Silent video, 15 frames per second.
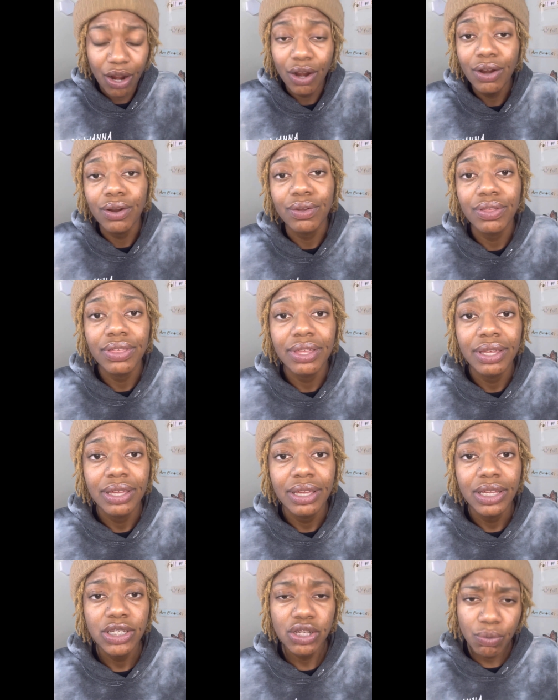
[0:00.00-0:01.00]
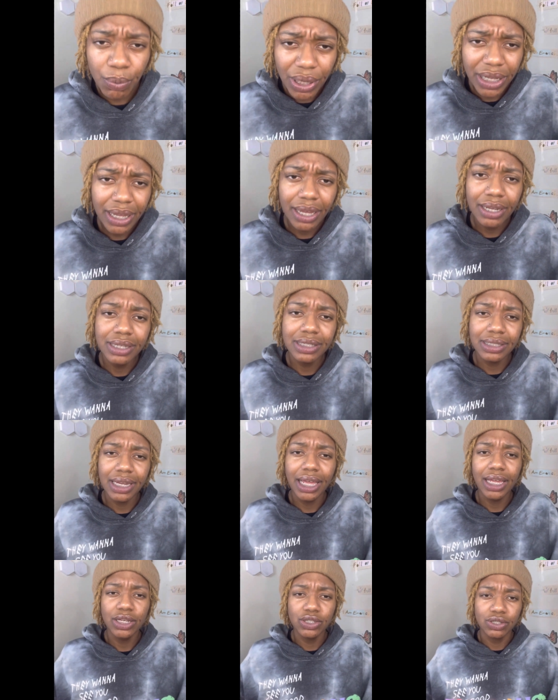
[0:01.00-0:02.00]
earth to really
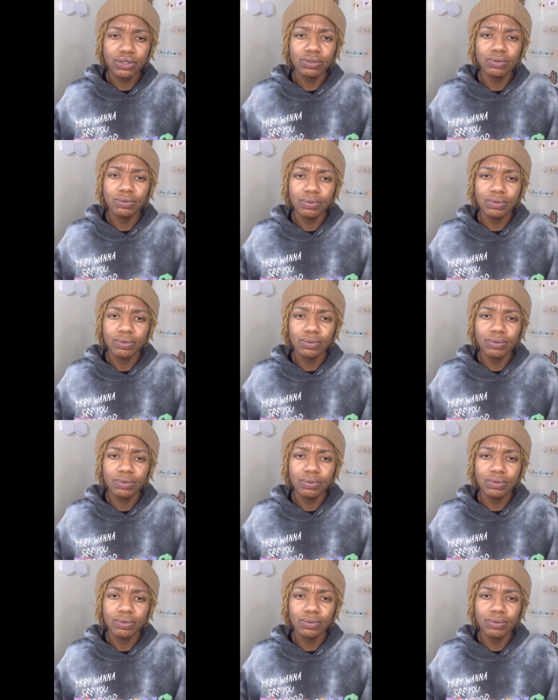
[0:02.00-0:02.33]
understand you.